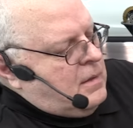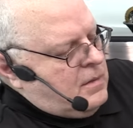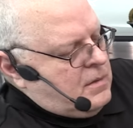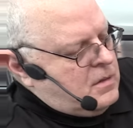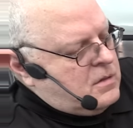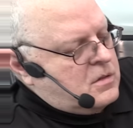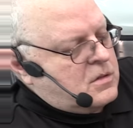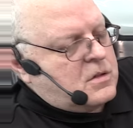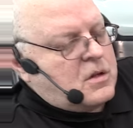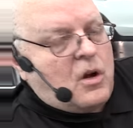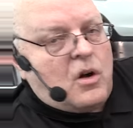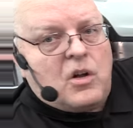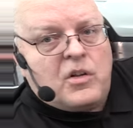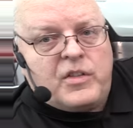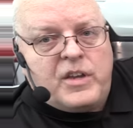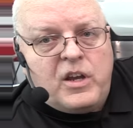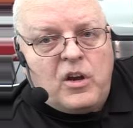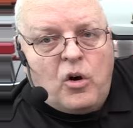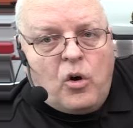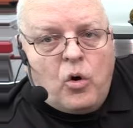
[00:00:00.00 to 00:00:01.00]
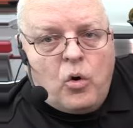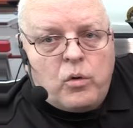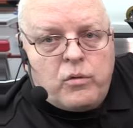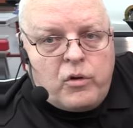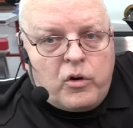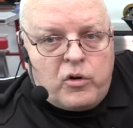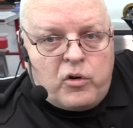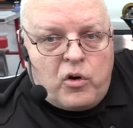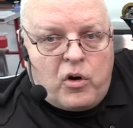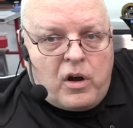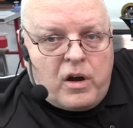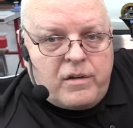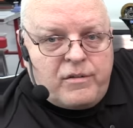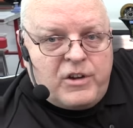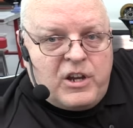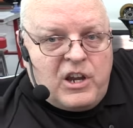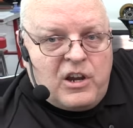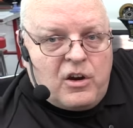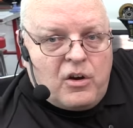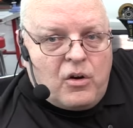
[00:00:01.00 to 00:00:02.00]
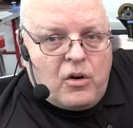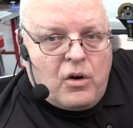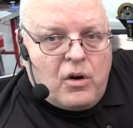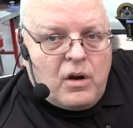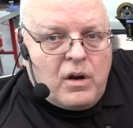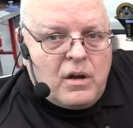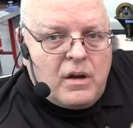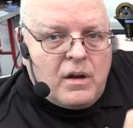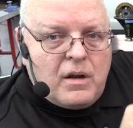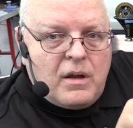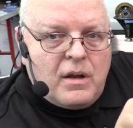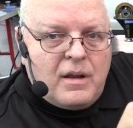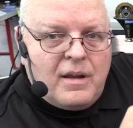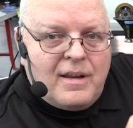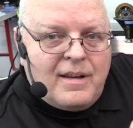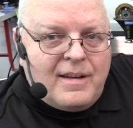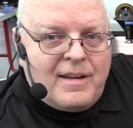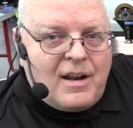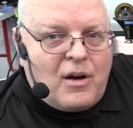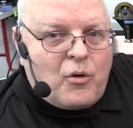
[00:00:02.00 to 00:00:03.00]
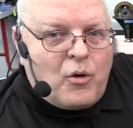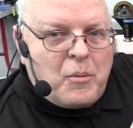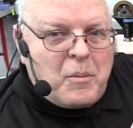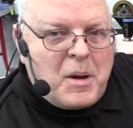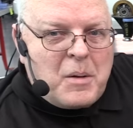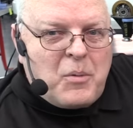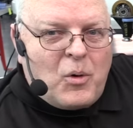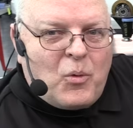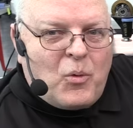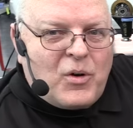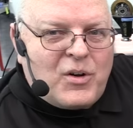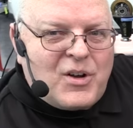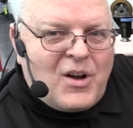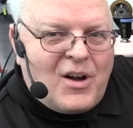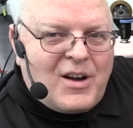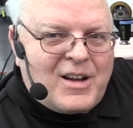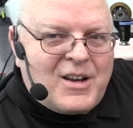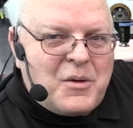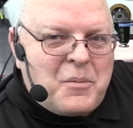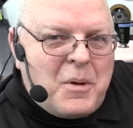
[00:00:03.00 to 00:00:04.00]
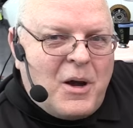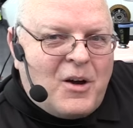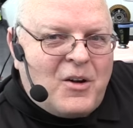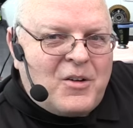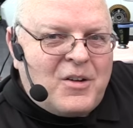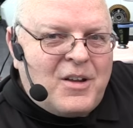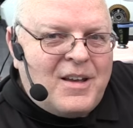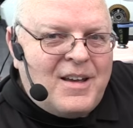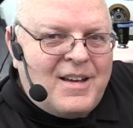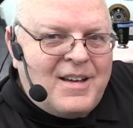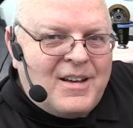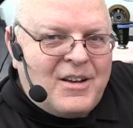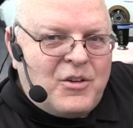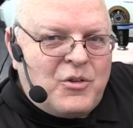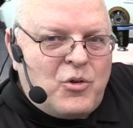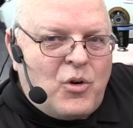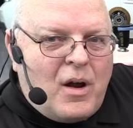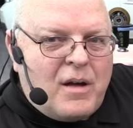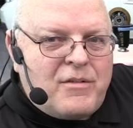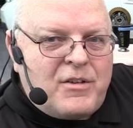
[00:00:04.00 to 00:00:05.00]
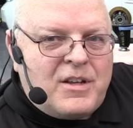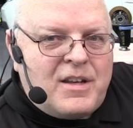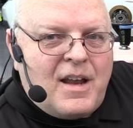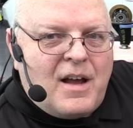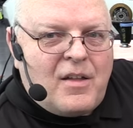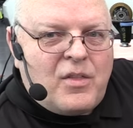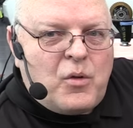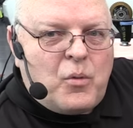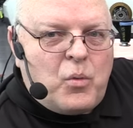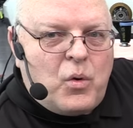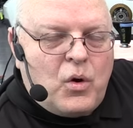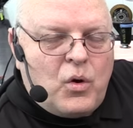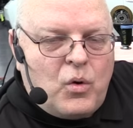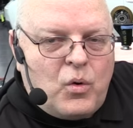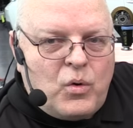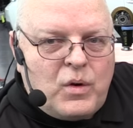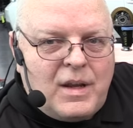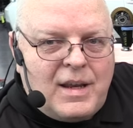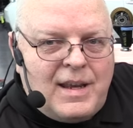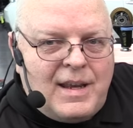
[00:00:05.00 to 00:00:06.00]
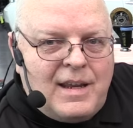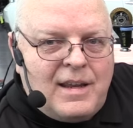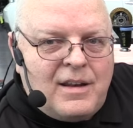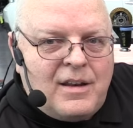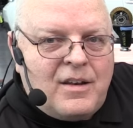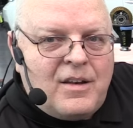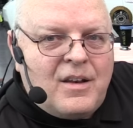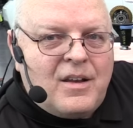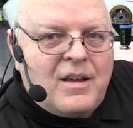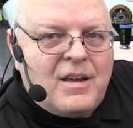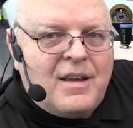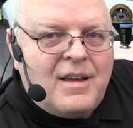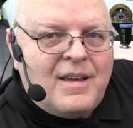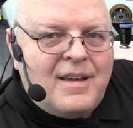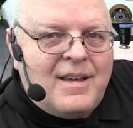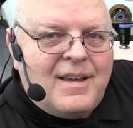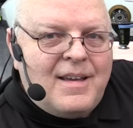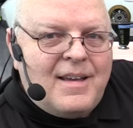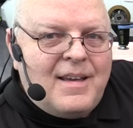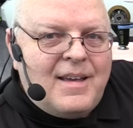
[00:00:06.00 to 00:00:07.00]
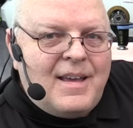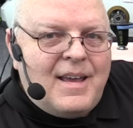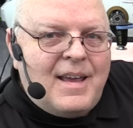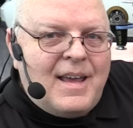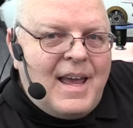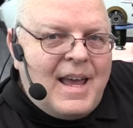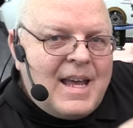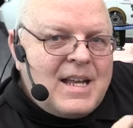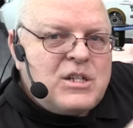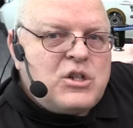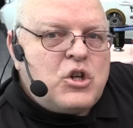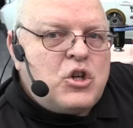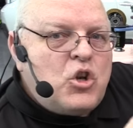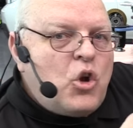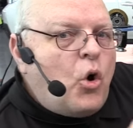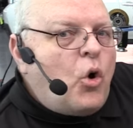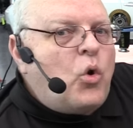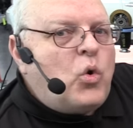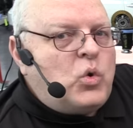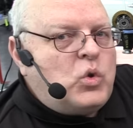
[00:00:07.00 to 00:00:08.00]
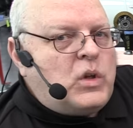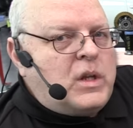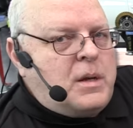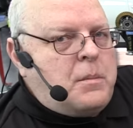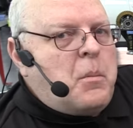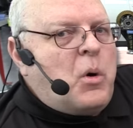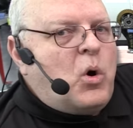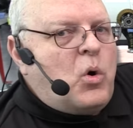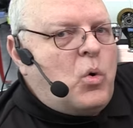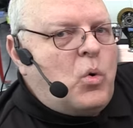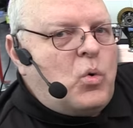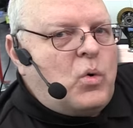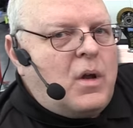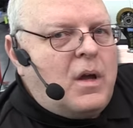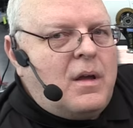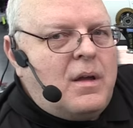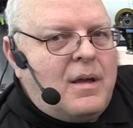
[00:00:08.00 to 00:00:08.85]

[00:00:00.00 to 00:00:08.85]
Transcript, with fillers: this is called the overdrive gear. Now remember, we're talking about driving down the road in engine only mode.